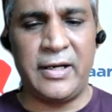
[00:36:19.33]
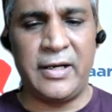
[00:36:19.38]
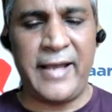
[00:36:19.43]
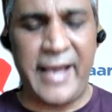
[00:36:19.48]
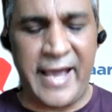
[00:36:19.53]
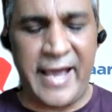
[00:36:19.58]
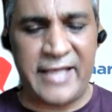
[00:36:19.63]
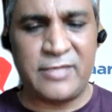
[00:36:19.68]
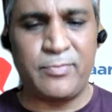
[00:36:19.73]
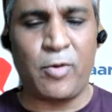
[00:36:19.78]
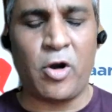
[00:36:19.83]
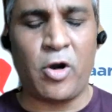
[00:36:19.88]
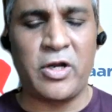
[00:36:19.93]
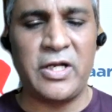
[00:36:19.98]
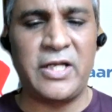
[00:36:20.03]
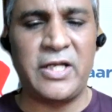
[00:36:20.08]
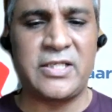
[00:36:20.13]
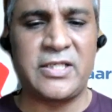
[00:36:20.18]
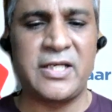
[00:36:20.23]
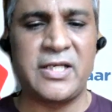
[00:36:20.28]
has brought
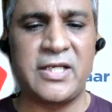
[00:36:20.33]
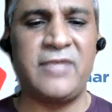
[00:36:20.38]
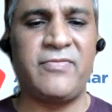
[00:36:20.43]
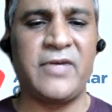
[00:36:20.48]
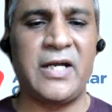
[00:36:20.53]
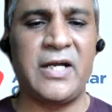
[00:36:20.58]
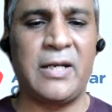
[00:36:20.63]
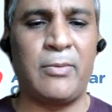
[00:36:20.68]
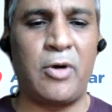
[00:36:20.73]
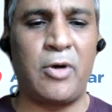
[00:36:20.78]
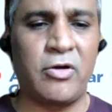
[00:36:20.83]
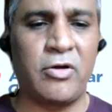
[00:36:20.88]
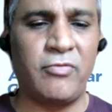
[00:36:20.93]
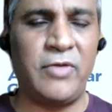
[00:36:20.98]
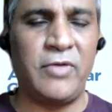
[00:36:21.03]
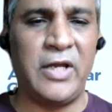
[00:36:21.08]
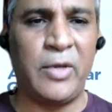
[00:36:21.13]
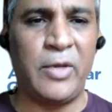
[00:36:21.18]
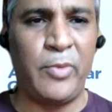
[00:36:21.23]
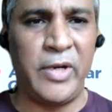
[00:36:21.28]
in a significant amount of
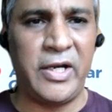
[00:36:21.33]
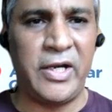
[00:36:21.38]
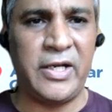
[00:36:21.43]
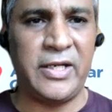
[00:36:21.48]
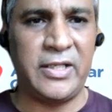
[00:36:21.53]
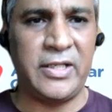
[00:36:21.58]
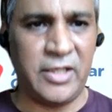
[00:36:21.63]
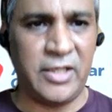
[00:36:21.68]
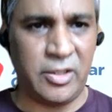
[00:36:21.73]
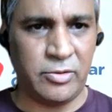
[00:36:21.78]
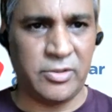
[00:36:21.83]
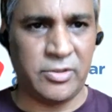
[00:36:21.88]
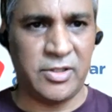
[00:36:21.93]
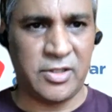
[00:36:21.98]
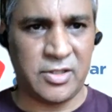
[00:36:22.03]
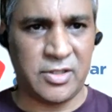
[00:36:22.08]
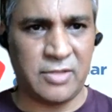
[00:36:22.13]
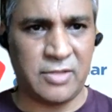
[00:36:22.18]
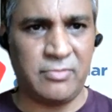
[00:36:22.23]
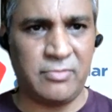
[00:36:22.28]
liquidity in the
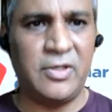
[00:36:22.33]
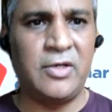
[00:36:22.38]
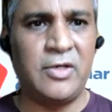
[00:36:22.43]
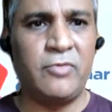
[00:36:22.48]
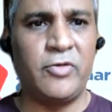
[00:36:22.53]
ecosystem,